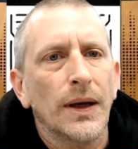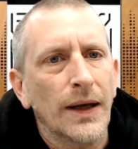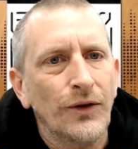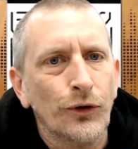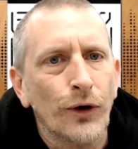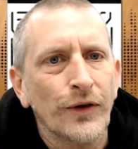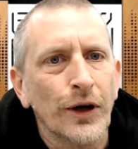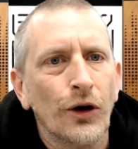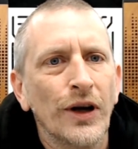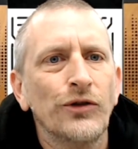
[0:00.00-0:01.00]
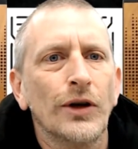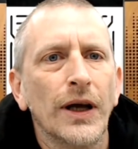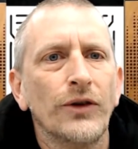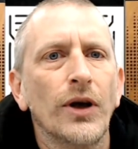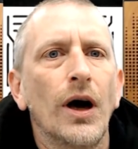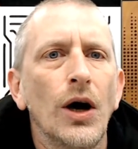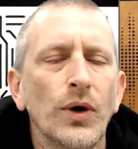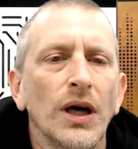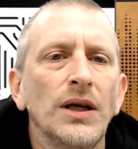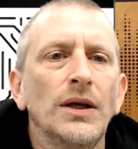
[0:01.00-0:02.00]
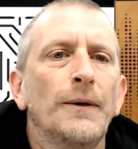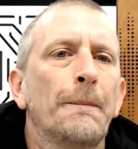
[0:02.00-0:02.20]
integrating an isolator. Okay,